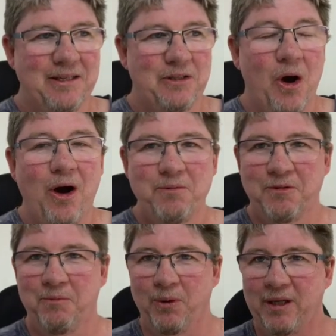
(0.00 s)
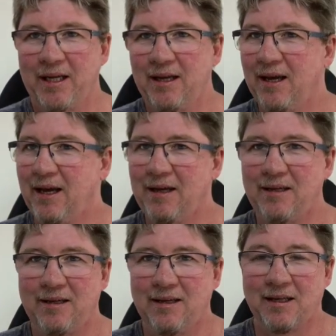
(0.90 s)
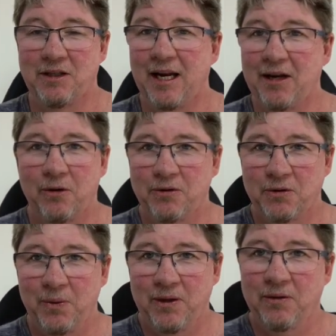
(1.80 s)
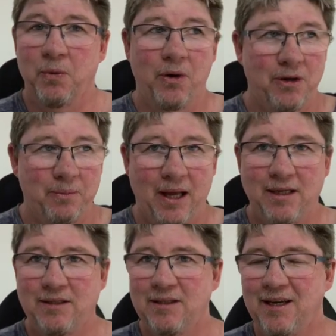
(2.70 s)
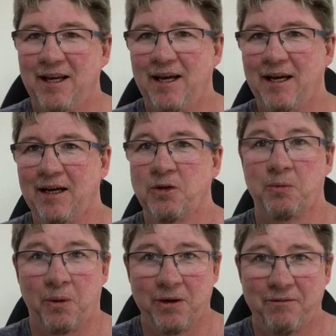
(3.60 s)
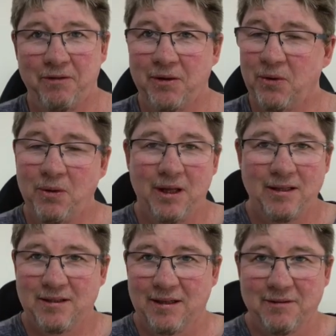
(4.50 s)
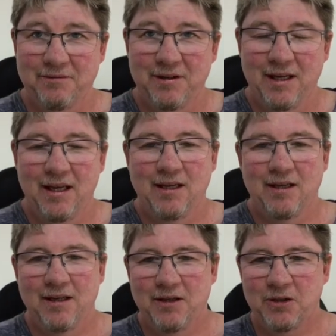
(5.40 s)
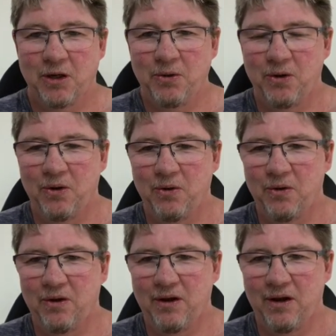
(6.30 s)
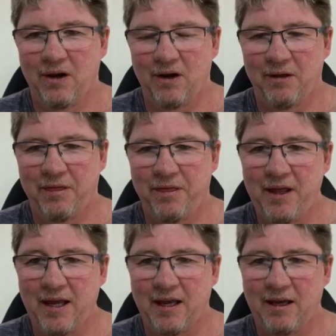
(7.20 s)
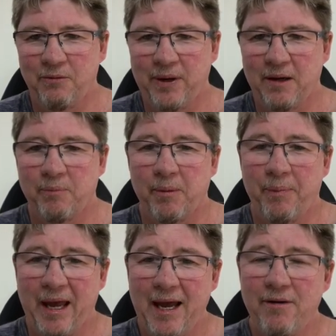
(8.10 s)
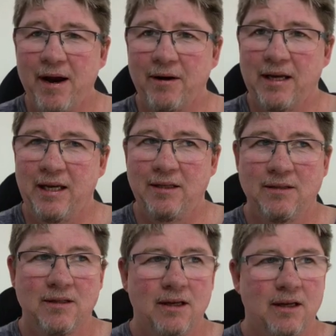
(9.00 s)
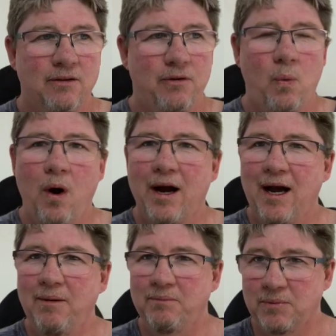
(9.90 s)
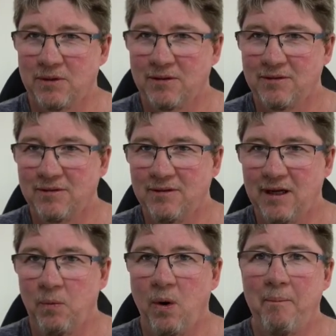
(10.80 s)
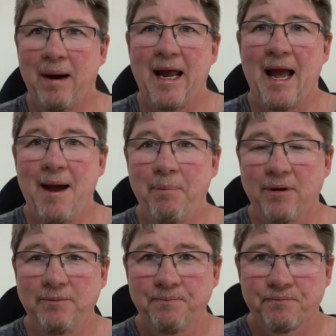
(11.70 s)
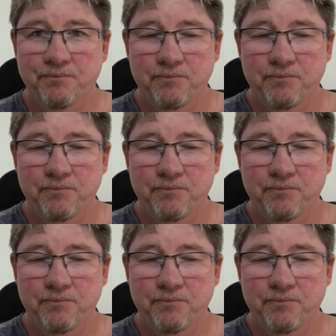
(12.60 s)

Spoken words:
types of bullying as an adult as well, in the workplace, sporting field, all that stuff. So I think if we can prepare our kids for what comes and what may happen,